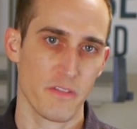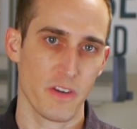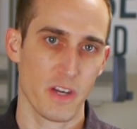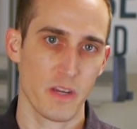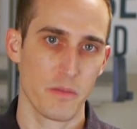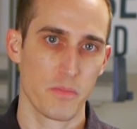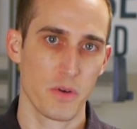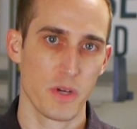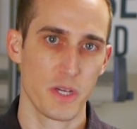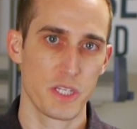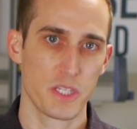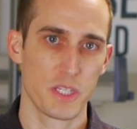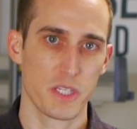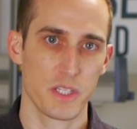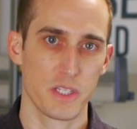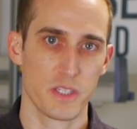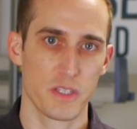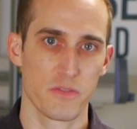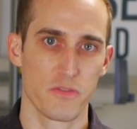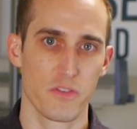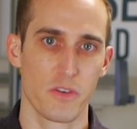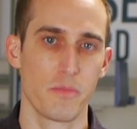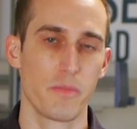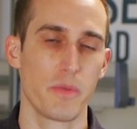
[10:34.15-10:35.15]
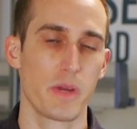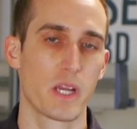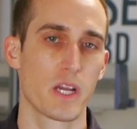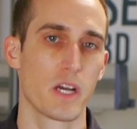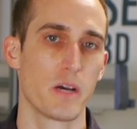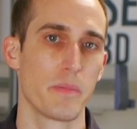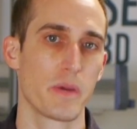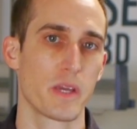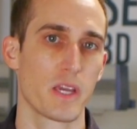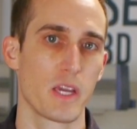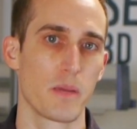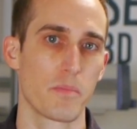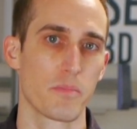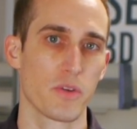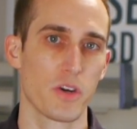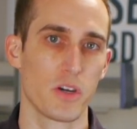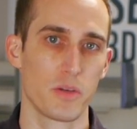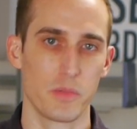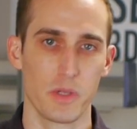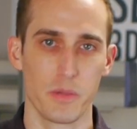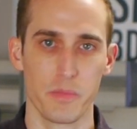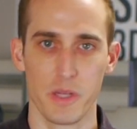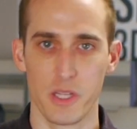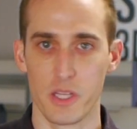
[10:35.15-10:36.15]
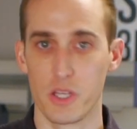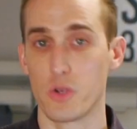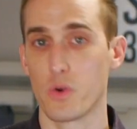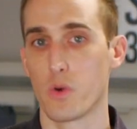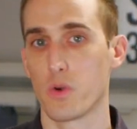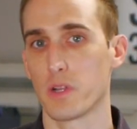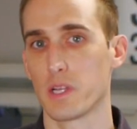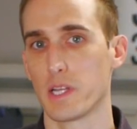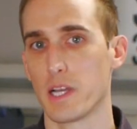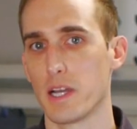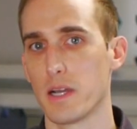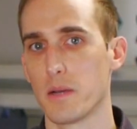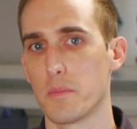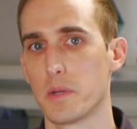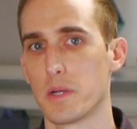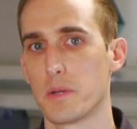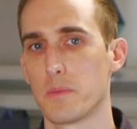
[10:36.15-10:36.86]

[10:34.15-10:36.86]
vibrations from becoming a problem in your lab.